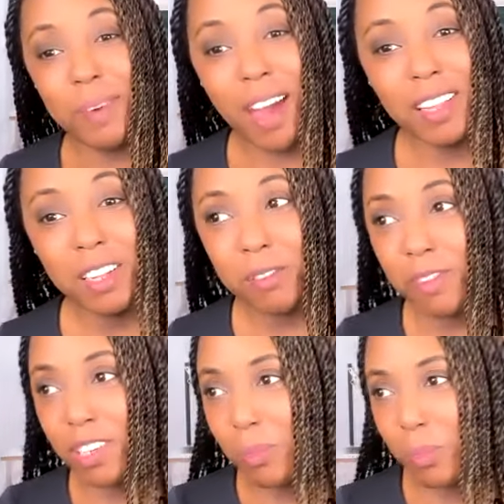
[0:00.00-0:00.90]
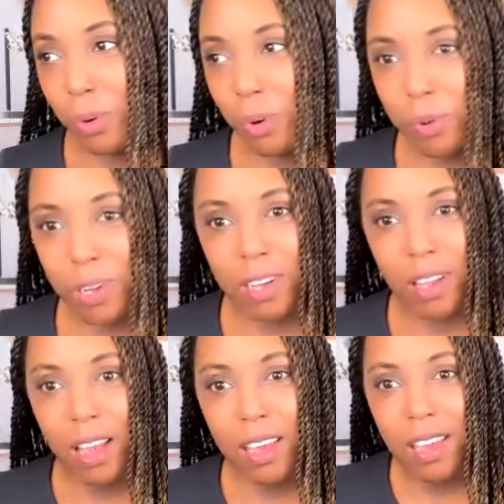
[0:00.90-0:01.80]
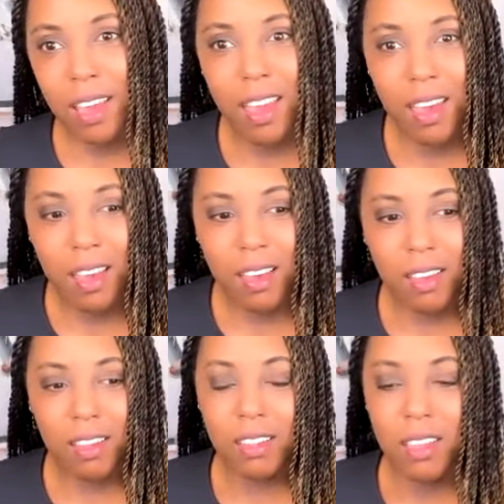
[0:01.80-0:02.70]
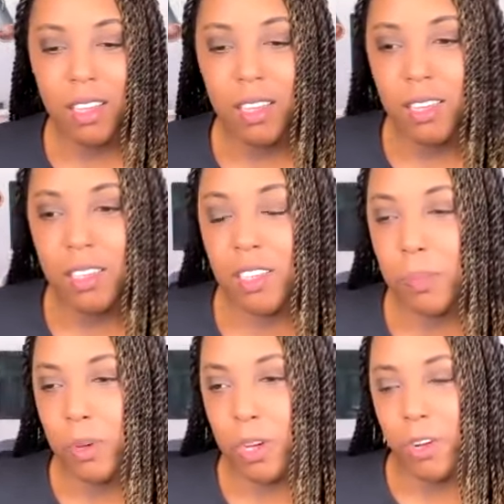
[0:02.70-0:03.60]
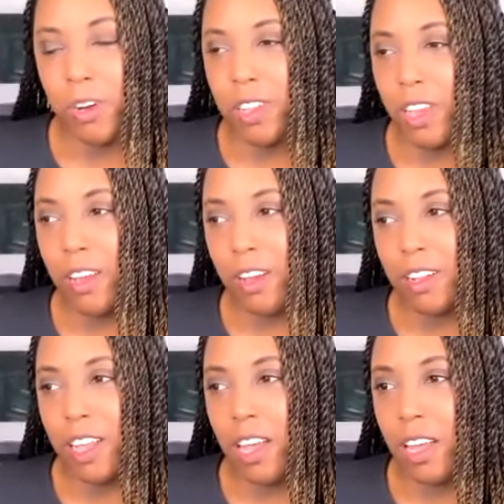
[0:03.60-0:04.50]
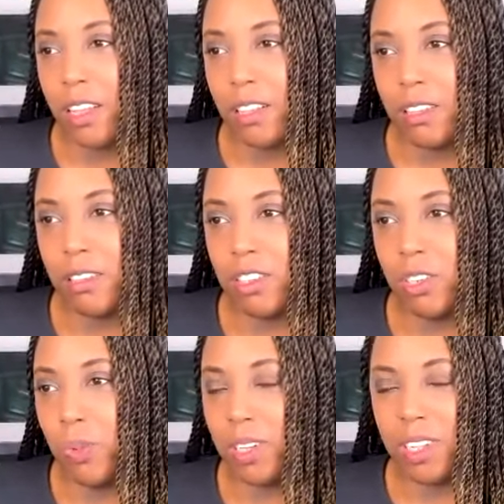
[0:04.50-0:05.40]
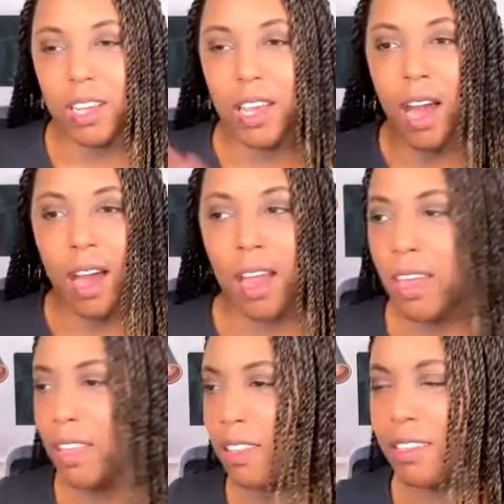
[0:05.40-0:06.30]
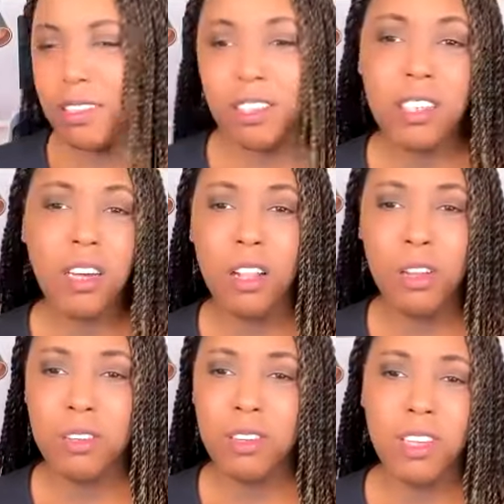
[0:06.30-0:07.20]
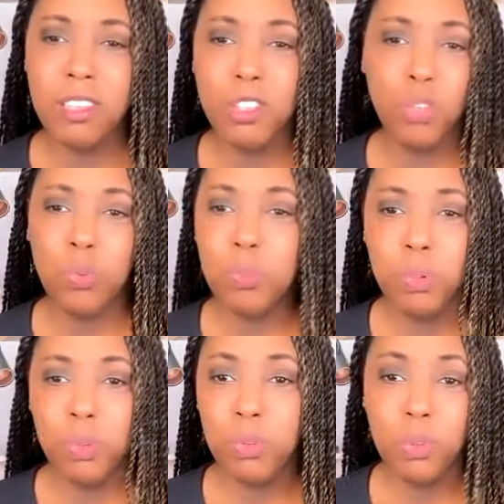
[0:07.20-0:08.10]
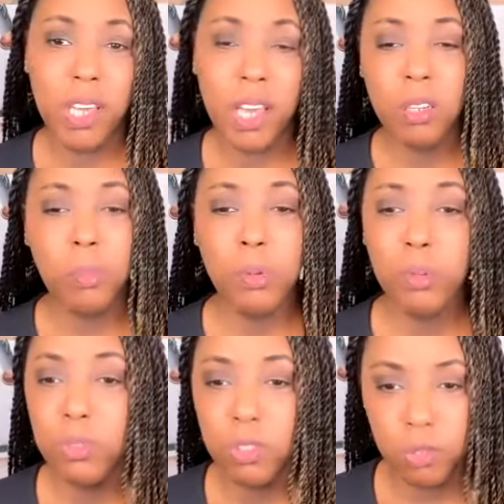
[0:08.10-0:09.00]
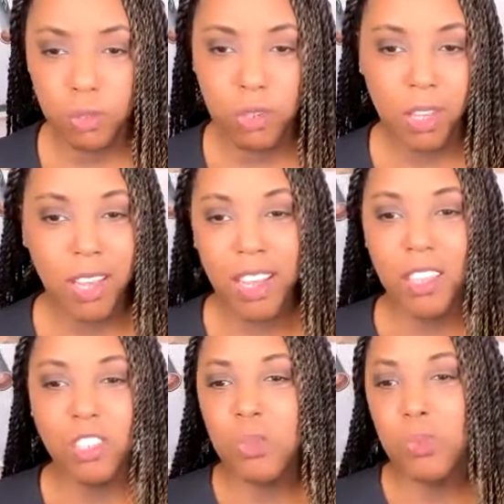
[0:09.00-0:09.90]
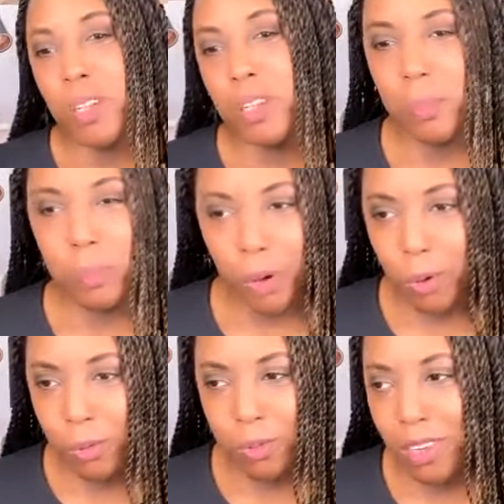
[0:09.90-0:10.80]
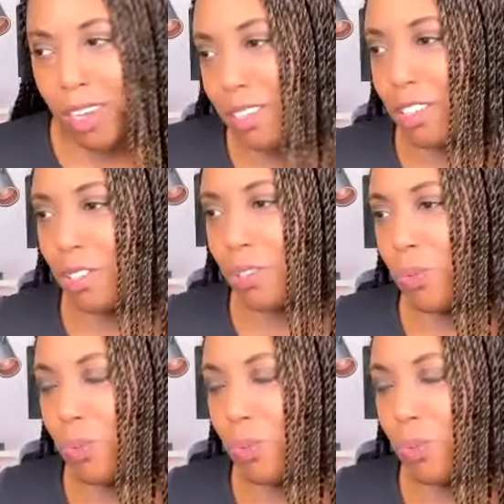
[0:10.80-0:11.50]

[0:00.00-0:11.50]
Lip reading: I did a vision board with a client, and she put on there that she wanted a guy, and she colored his suit blue. He had on a blue suit, and she wanted a boat, and she